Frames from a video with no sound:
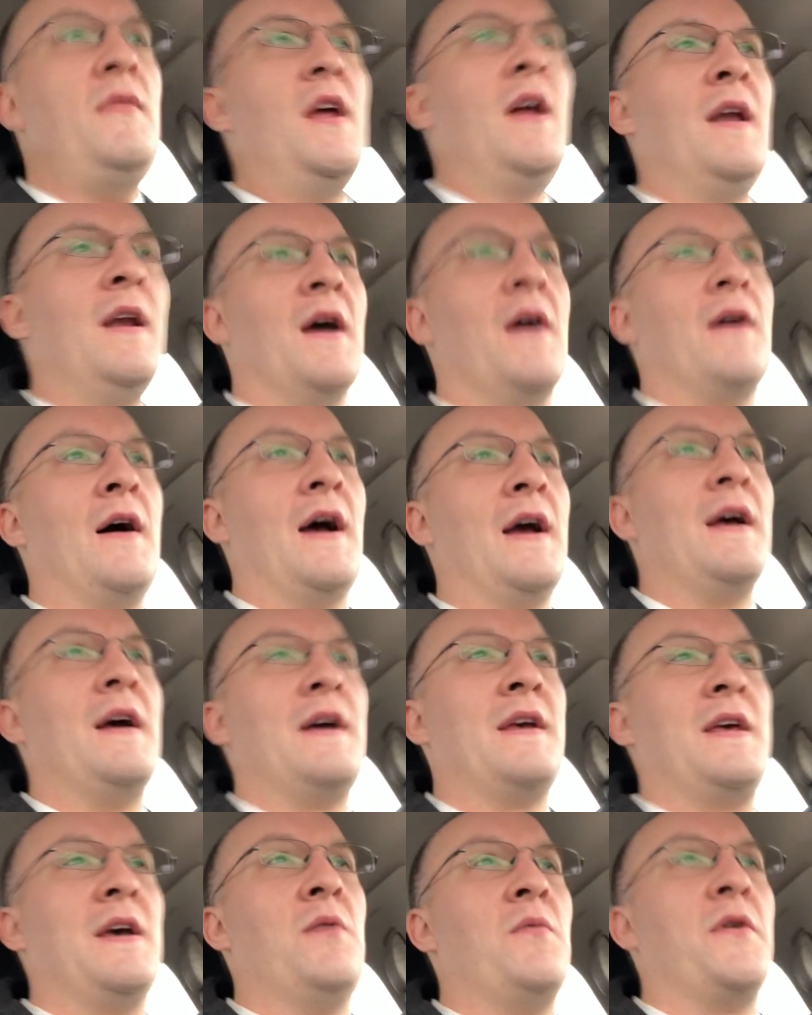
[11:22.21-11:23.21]

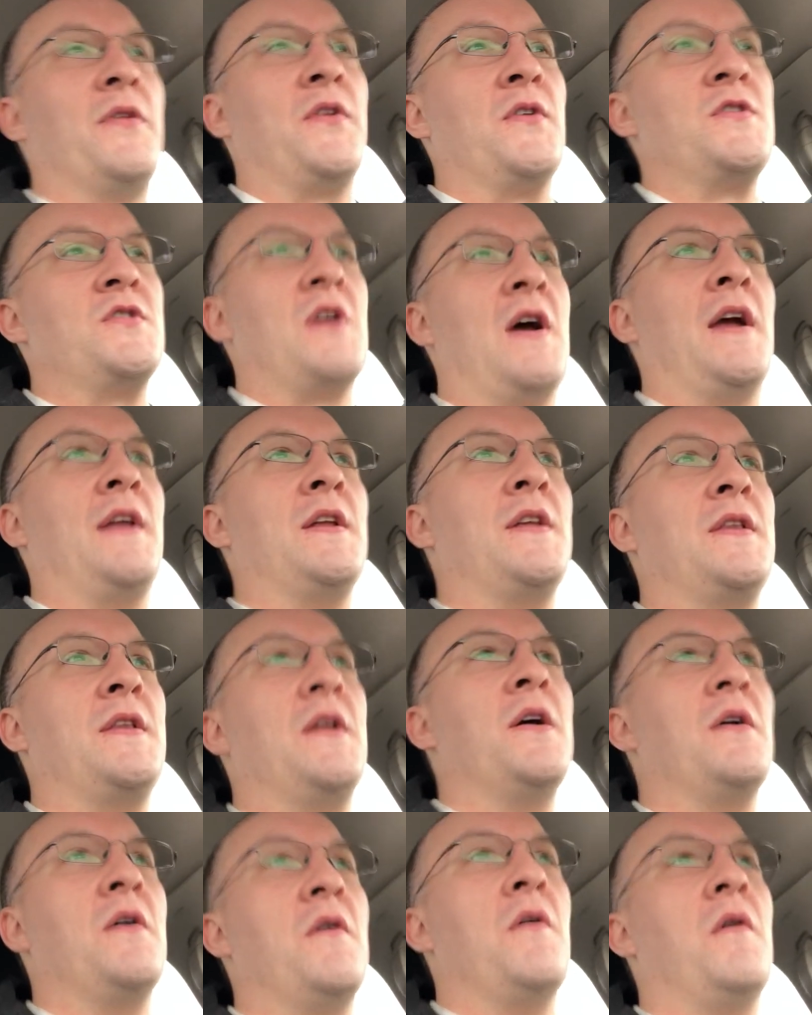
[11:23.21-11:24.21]
I get what they're trying to
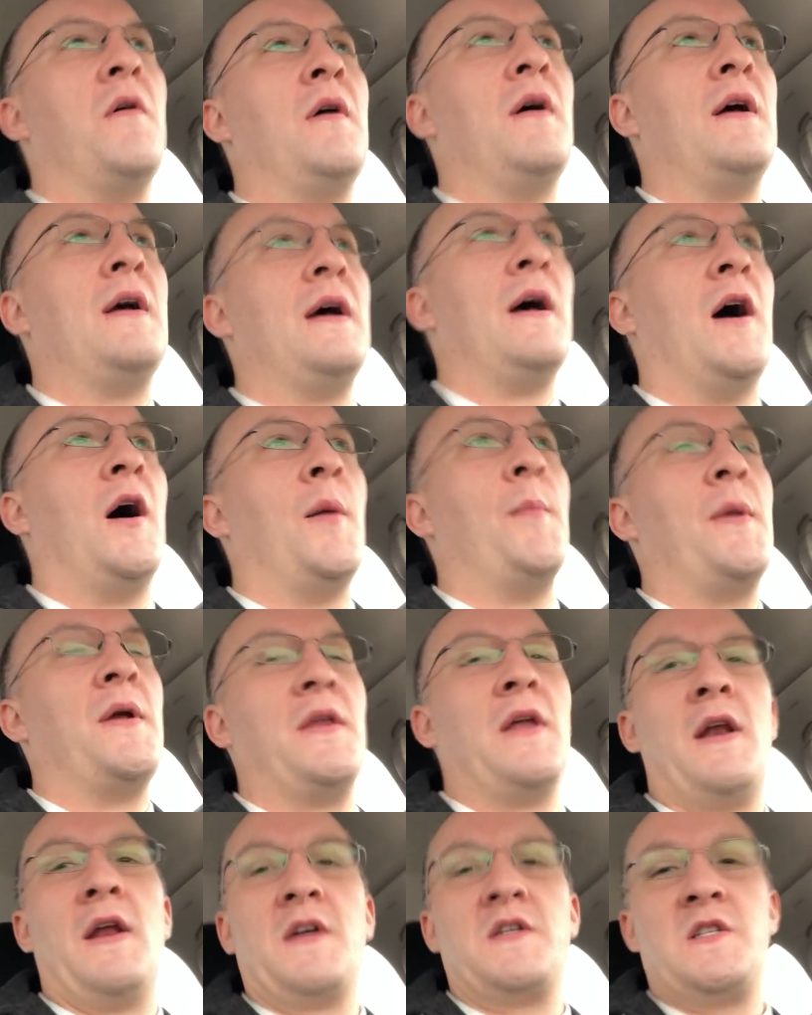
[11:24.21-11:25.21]
do in
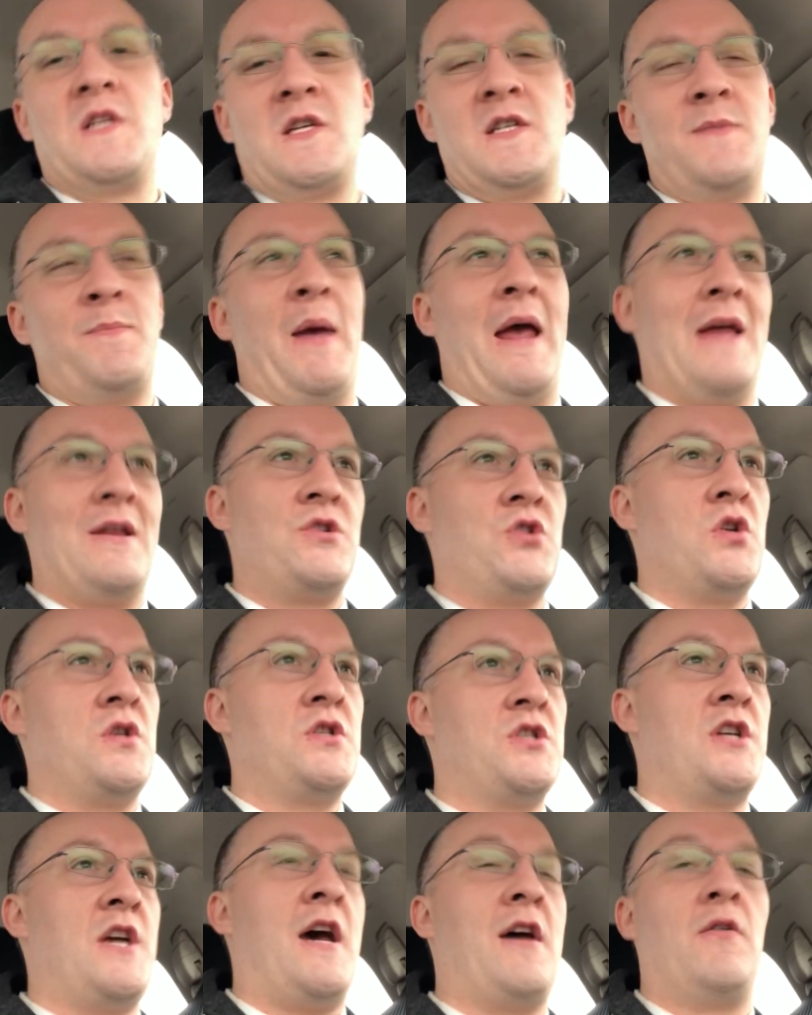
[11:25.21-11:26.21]
the next expansion.
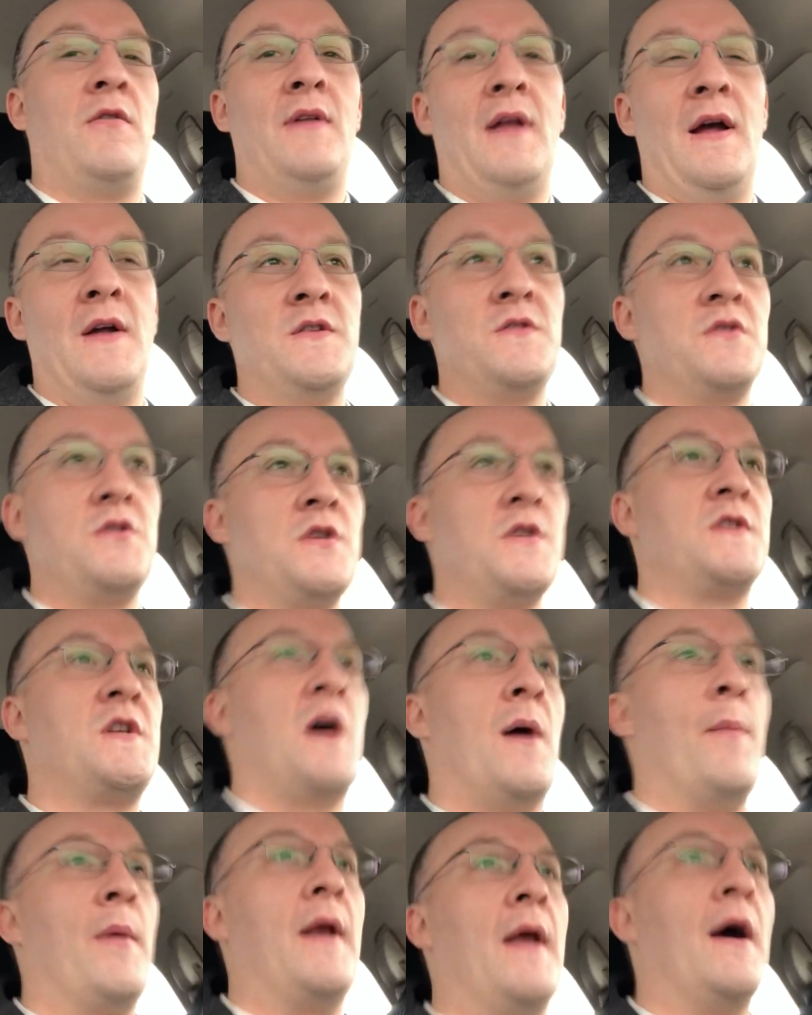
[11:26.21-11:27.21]
Shadowlands are just
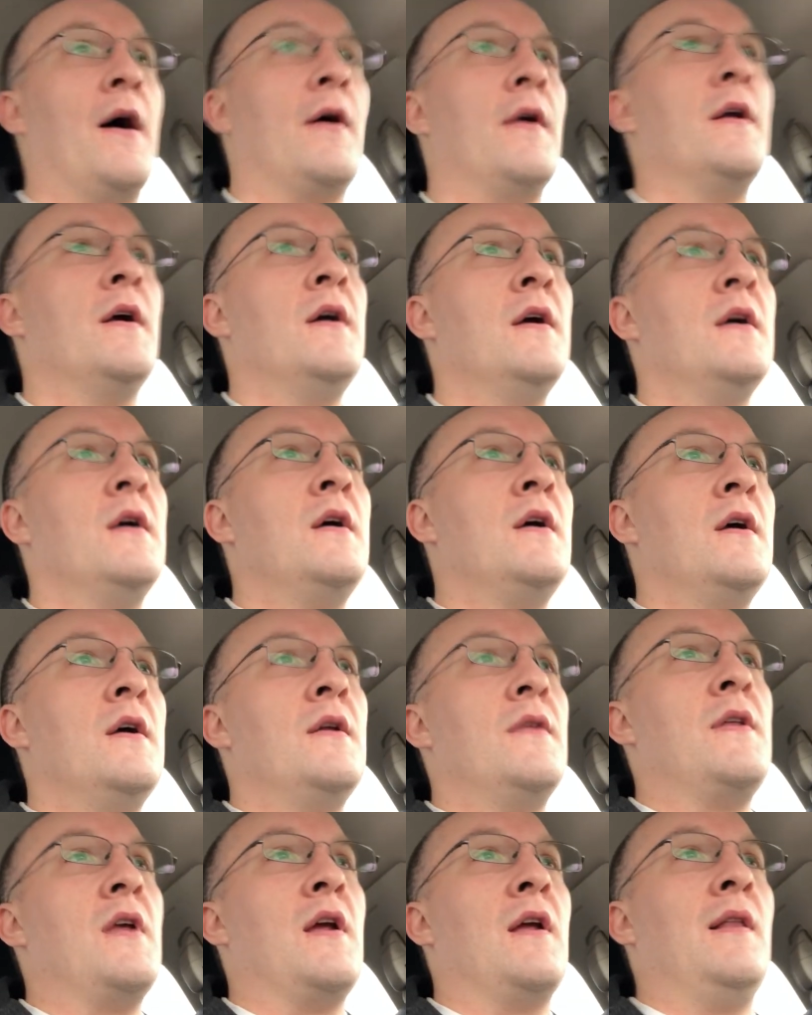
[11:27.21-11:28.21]
coming out.
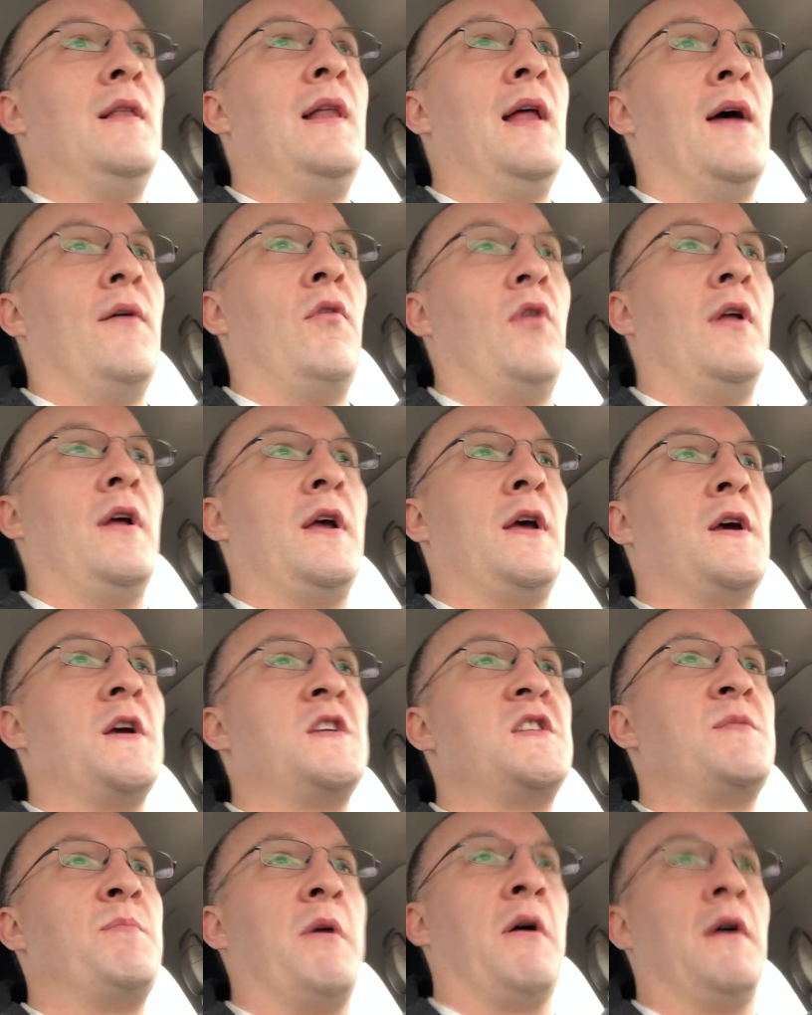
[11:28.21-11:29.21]
The leveling
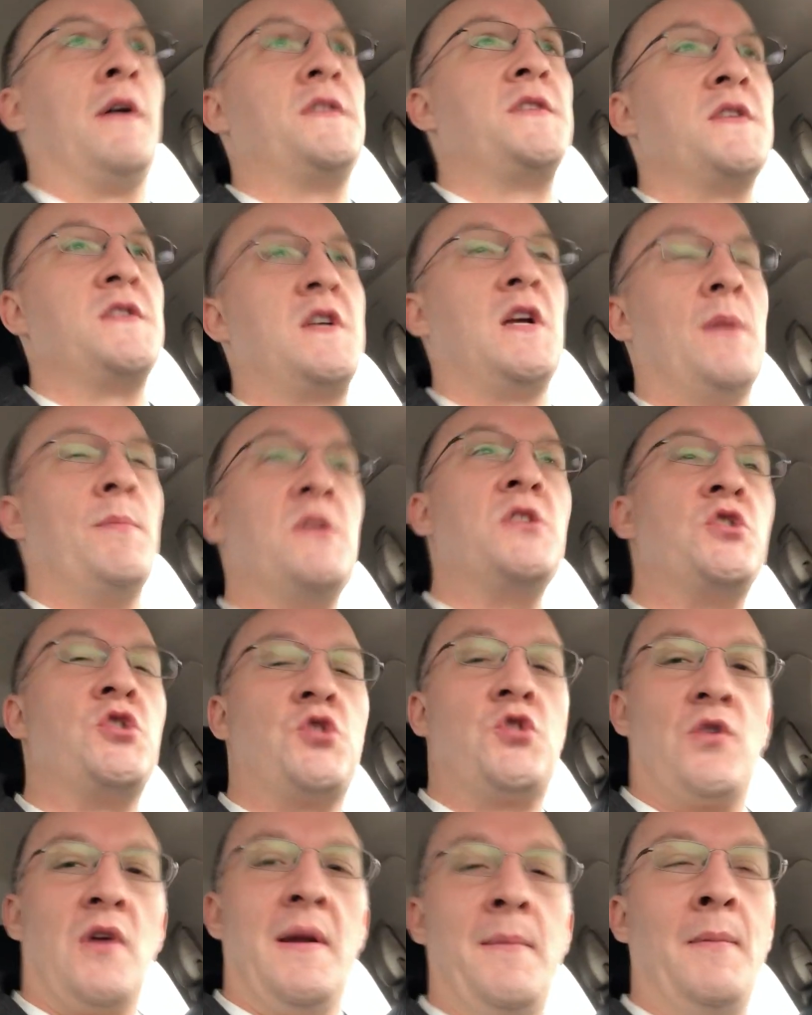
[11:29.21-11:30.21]
experience is going to be
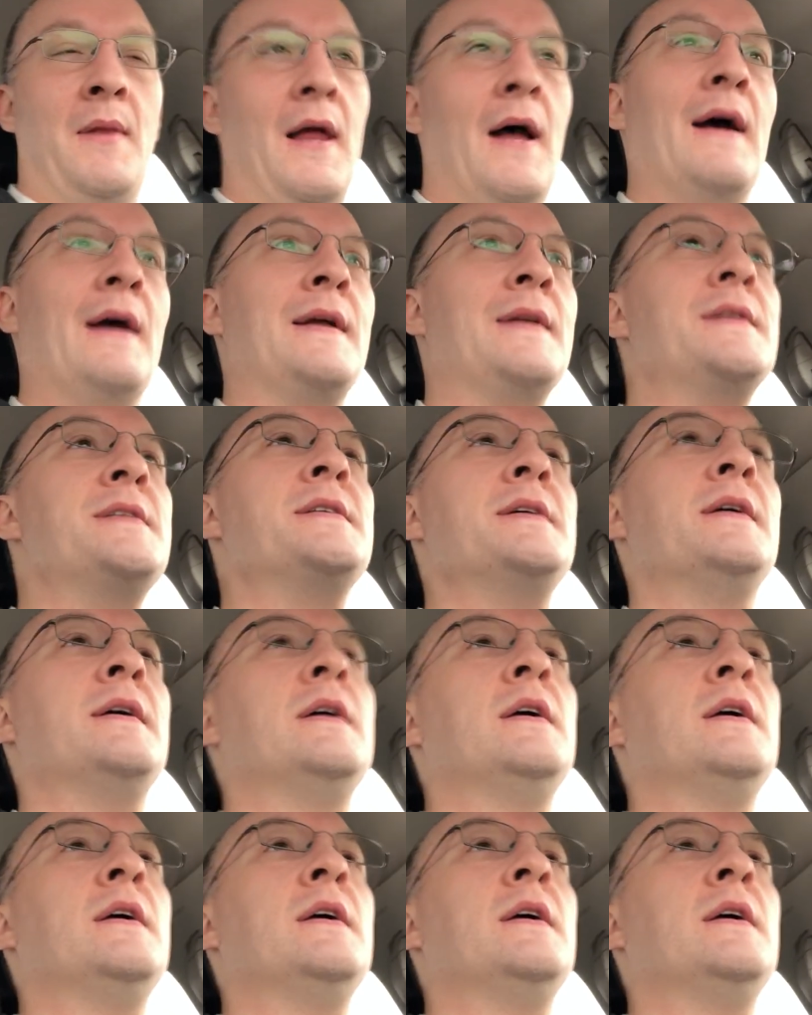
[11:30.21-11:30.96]
streamlined,